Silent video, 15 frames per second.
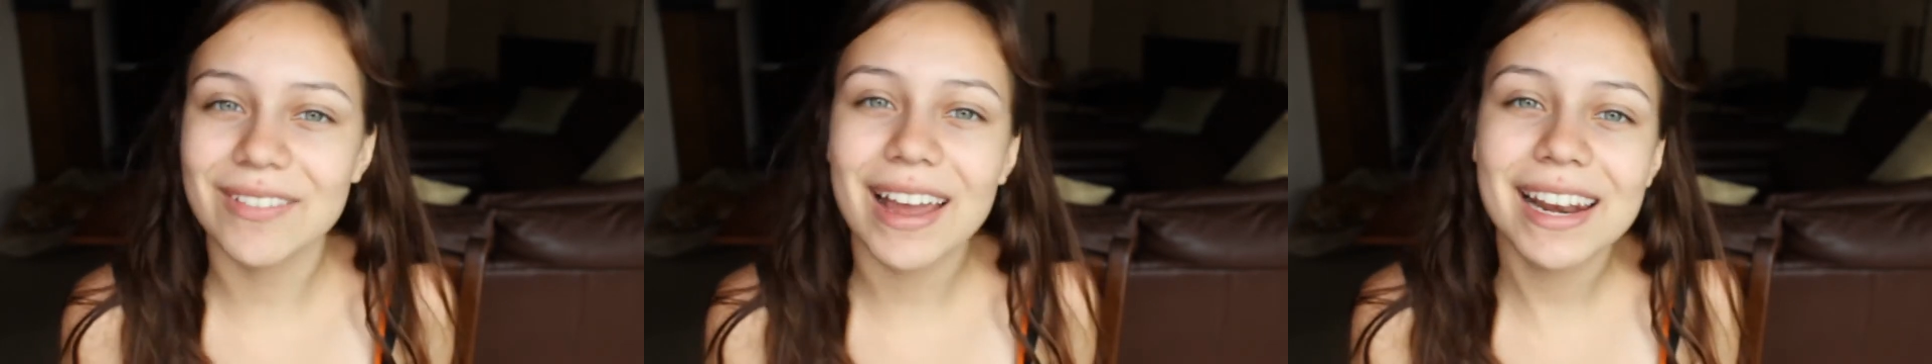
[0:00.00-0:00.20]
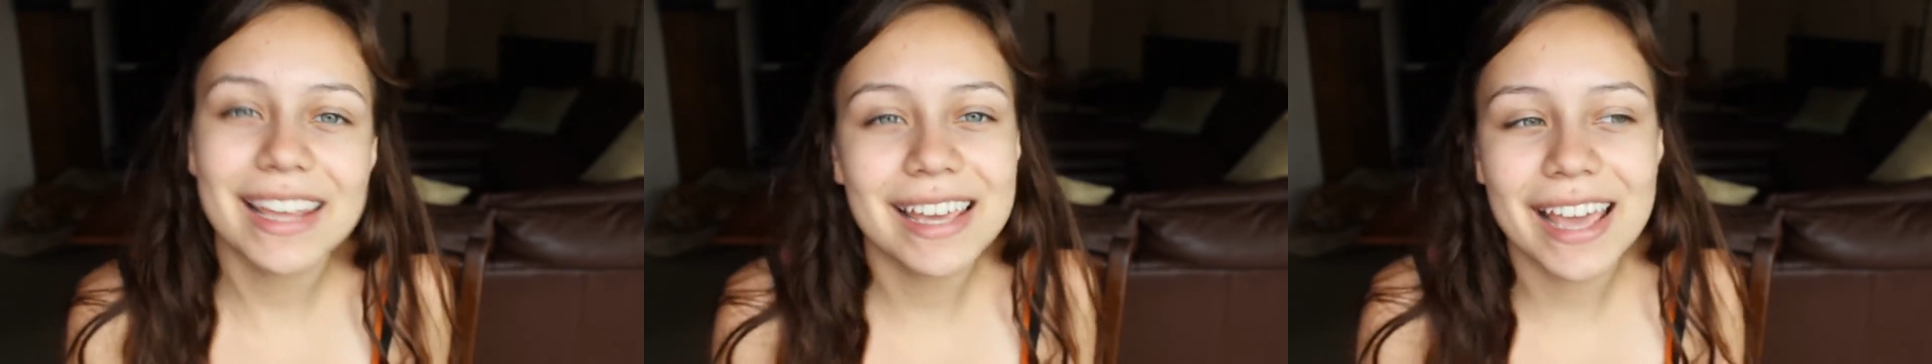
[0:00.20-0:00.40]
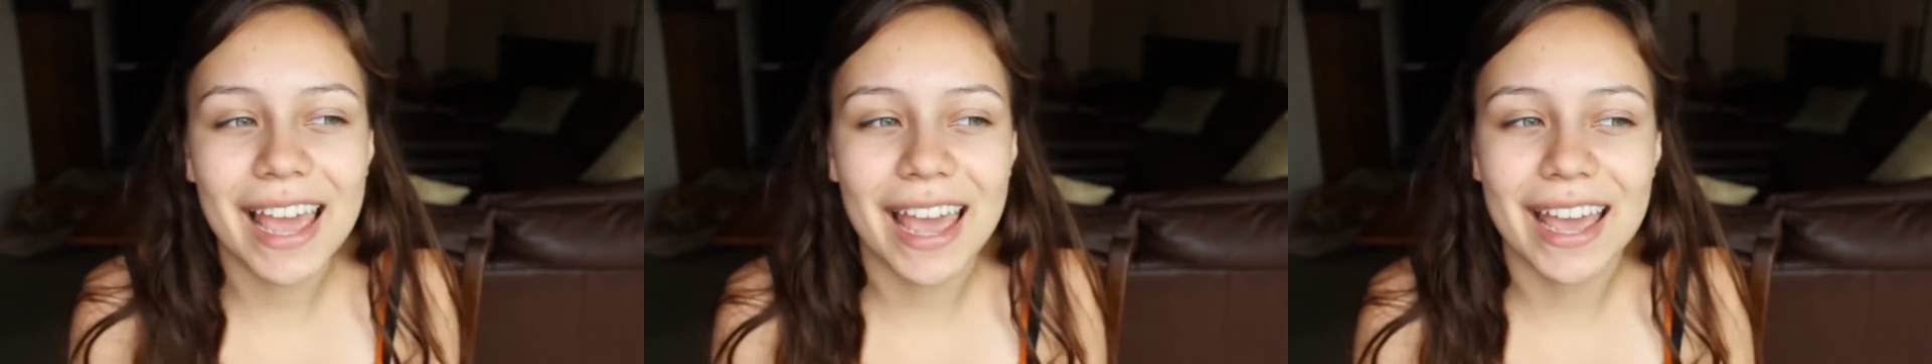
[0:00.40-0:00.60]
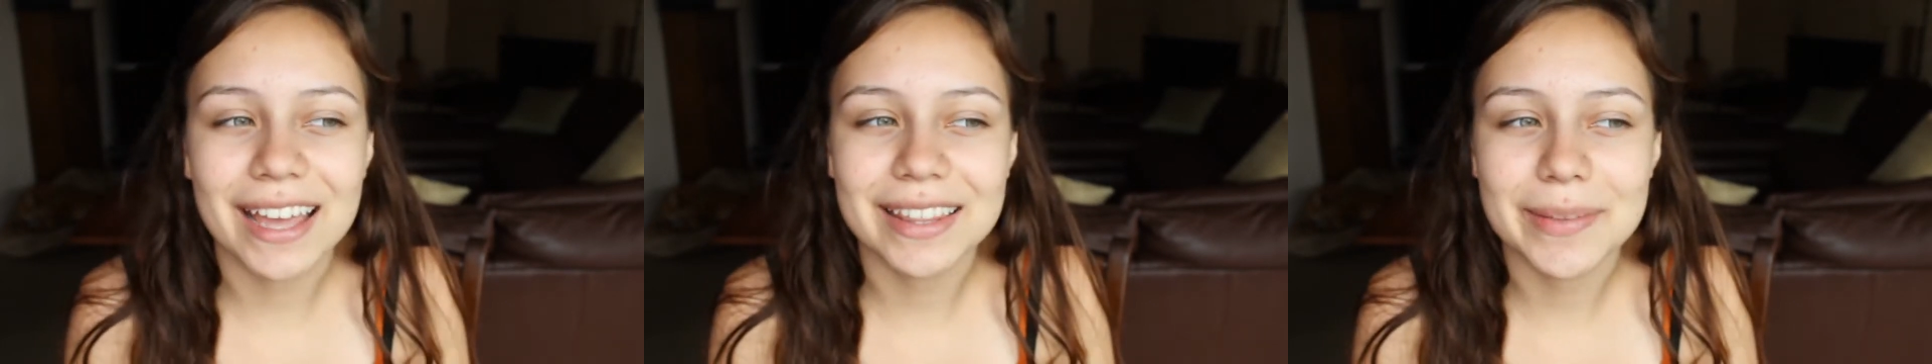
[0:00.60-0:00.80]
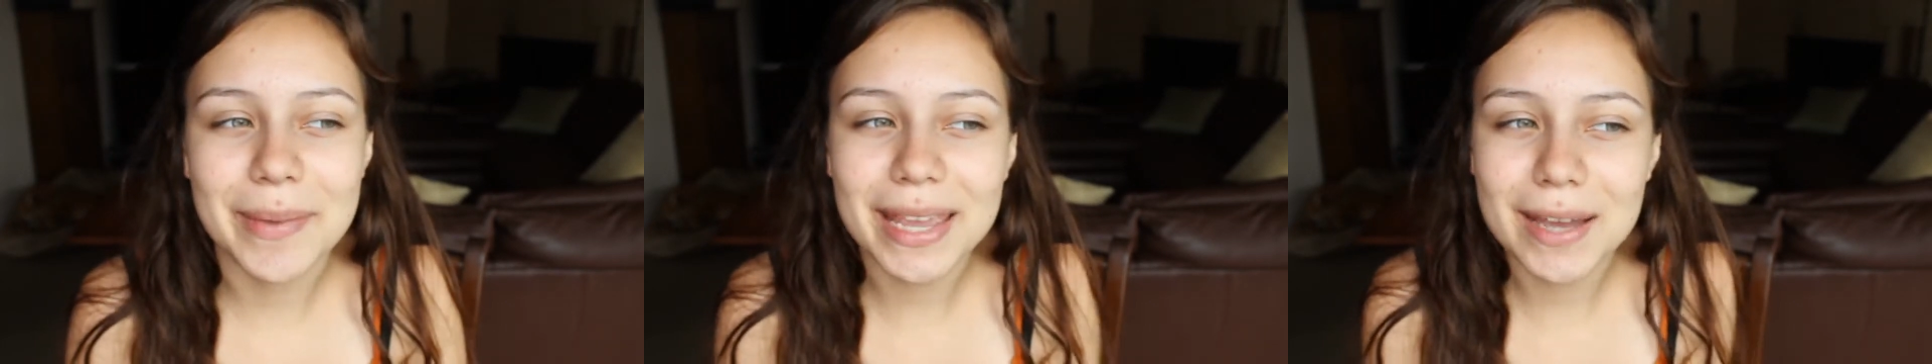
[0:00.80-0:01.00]
ready
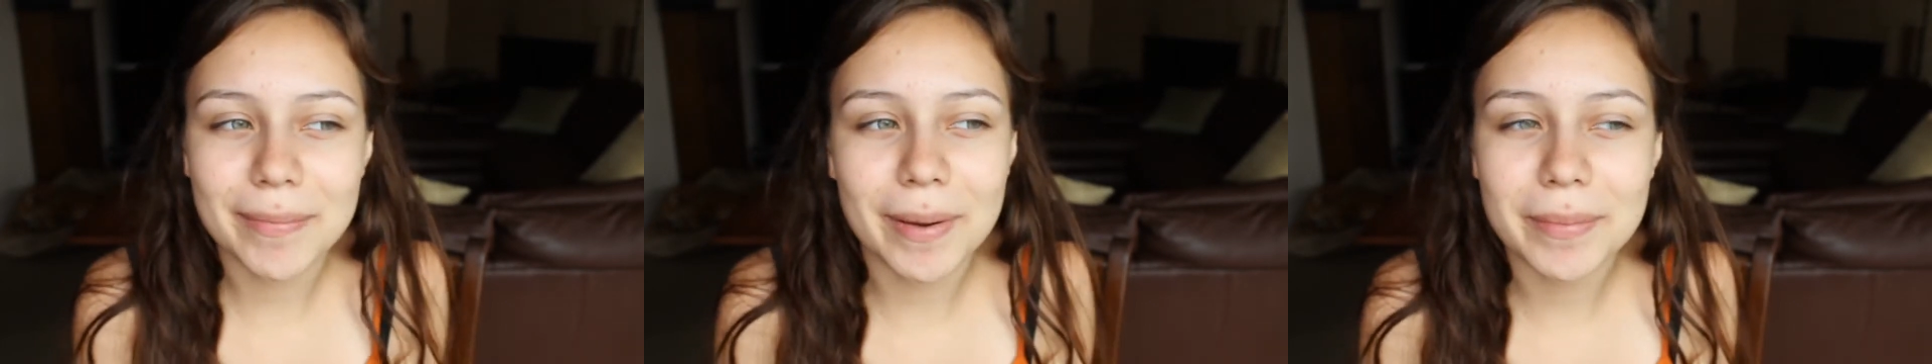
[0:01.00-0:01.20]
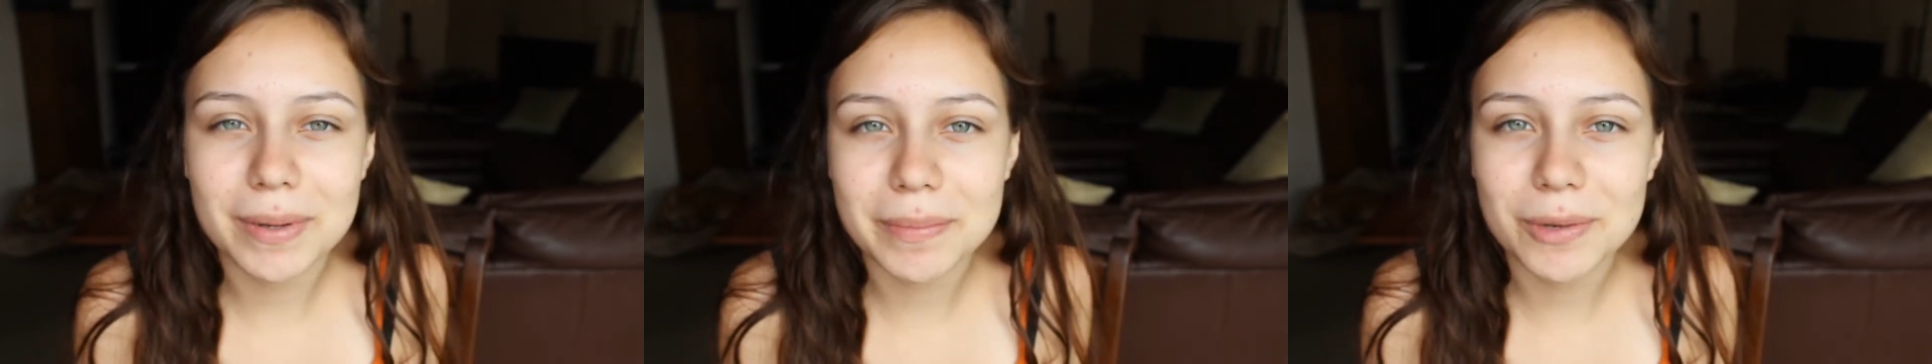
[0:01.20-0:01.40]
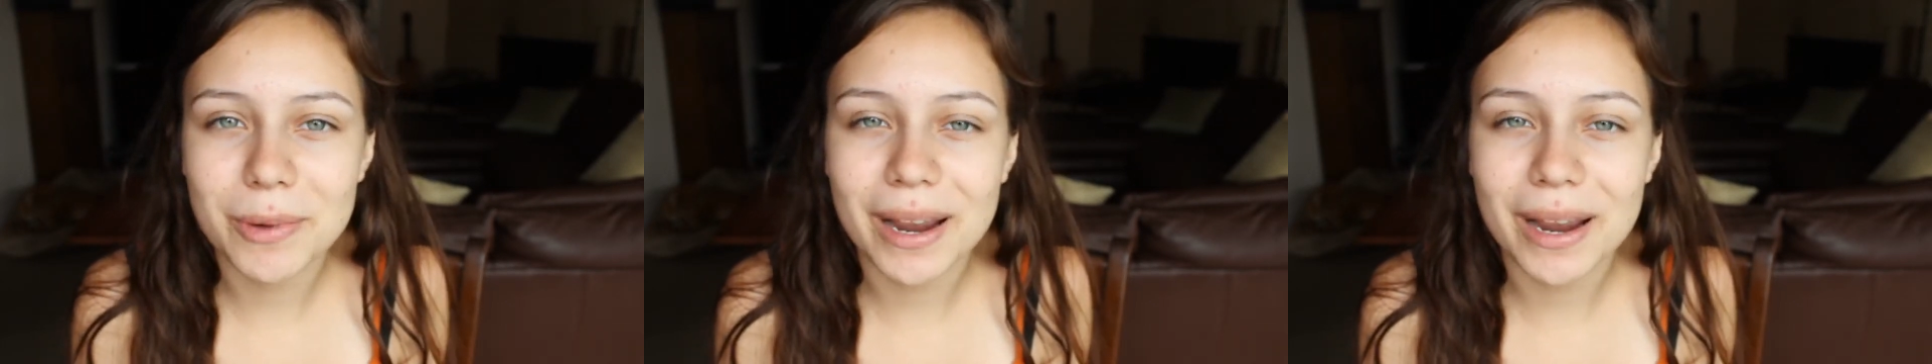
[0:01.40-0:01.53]
and the makeup I'm going to be